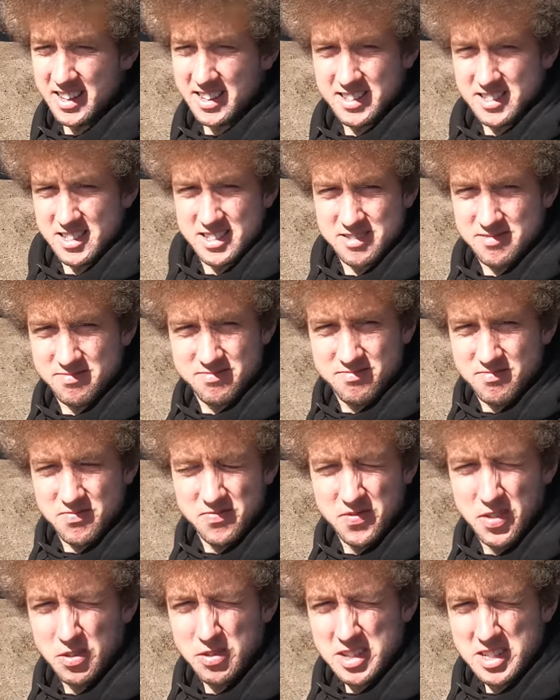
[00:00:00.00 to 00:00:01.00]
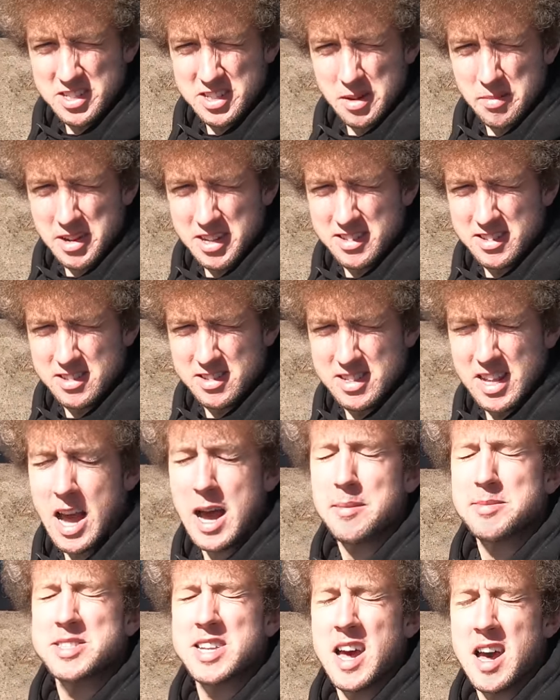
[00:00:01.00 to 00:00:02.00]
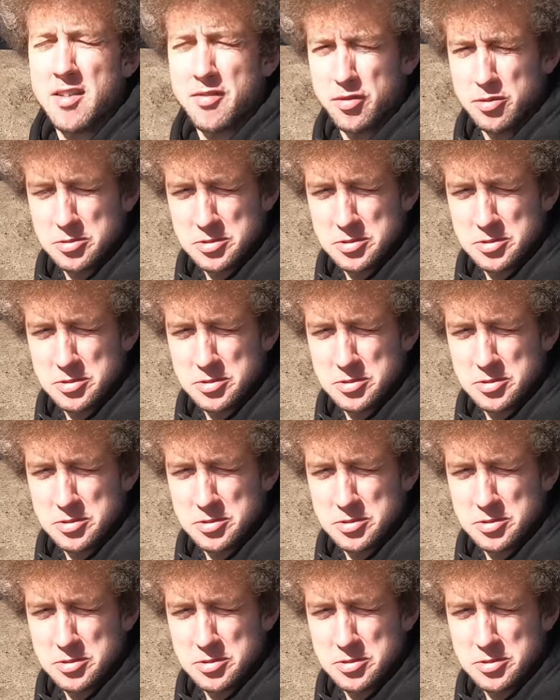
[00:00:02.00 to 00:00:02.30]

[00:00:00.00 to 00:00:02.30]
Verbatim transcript: you just feel like summer taps off.